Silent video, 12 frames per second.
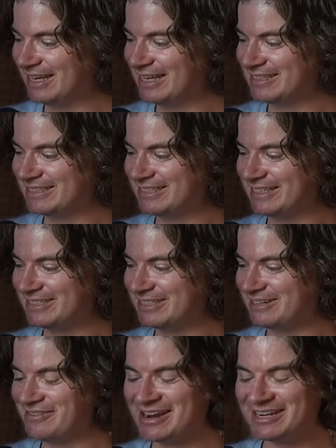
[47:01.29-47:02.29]
it's such
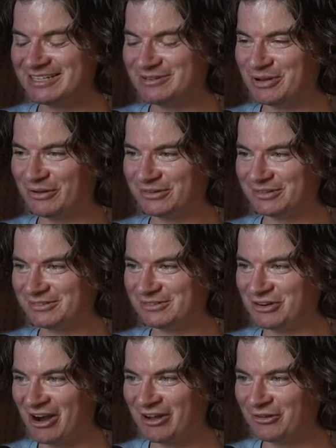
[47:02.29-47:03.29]
an advantage to be able to
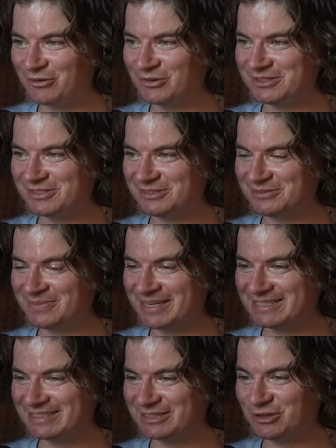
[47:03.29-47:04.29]
try all the ones
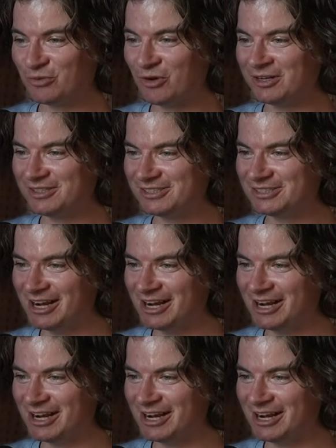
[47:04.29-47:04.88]
basically you want to